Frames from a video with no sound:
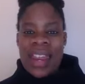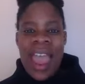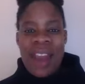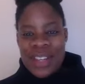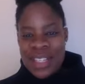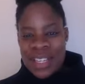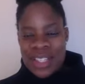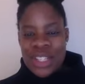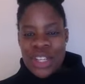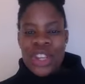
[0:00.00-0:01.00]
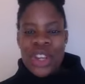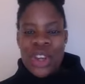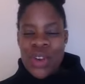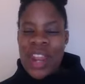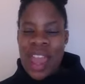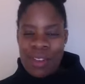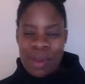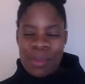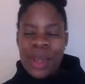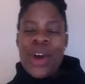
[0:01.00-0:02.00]
an inheritance secure in
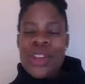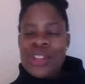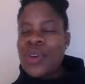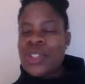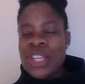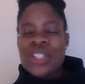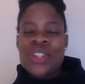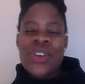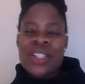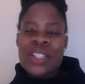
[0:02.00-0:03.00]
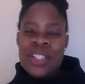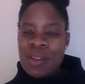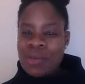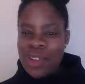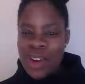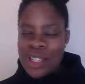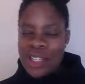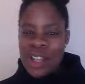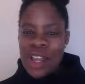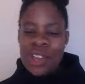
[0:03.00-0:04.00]
heaven because of what Jesus Christ has done for
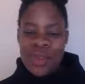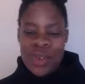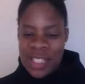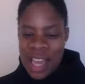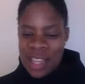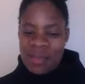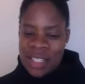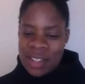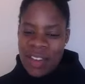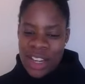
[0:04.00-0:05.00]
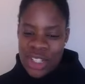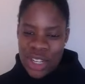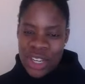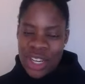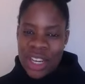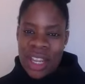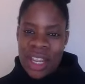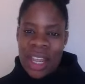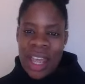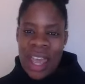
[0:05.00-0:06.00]
us through his death and resurrection.
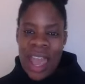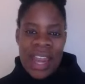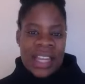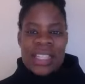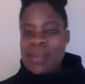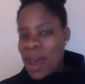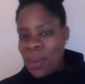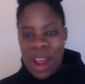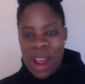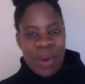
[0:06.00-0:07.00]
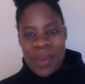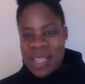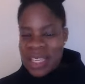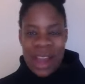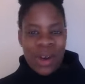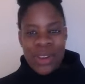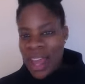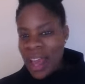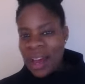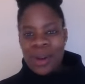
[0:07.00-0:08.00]
And it doesn't matter whatever we're missing out on
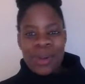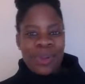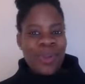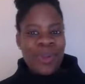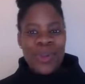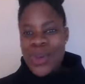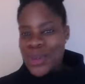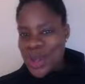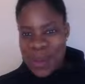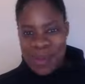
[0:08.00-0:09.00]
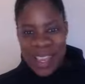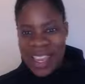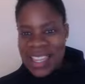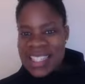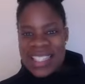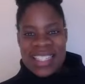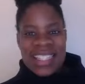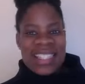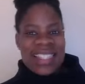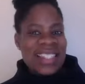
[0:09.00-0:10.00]
now, walks on the
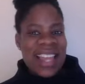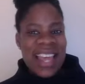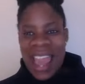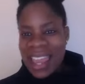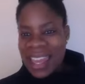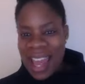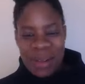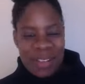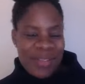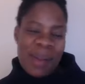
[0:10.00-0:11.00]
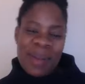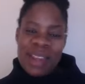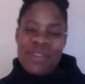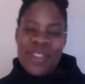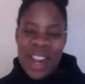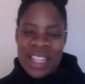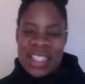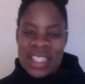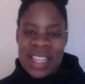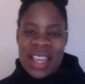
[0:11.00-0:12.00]
beach, hanging out with family and
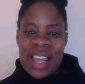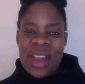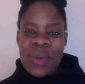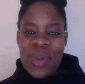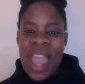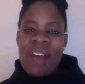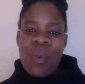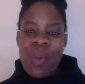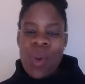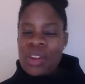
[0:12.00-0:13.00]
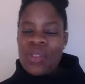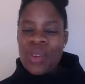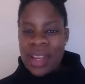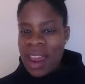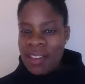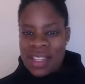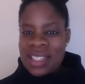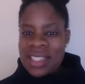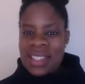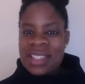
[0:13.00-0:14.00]
friends. We have a wonderful
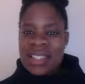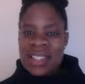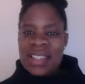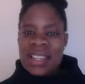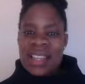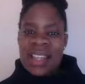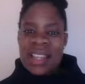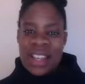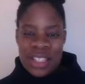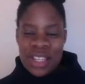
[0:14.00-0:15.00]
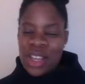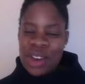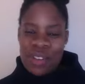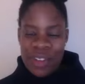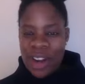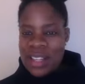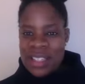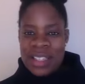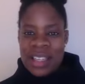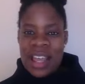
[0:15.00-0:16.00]
inheritance that is secure for
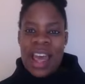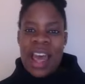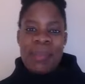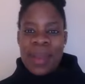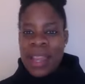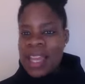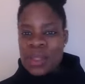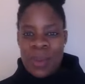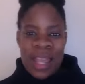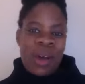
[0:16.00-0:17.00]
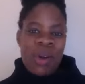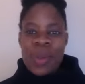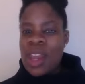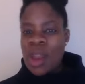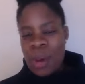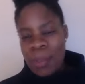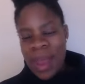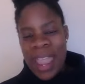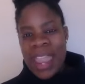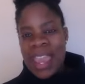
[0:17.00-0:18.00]
us, a place where there will be no more
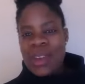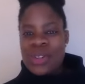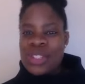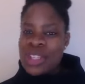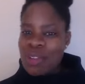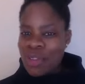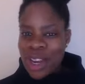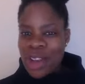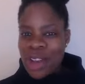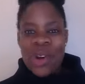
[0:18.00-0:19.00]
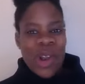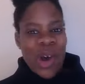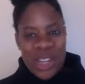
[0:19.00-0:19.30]
pain or suffering or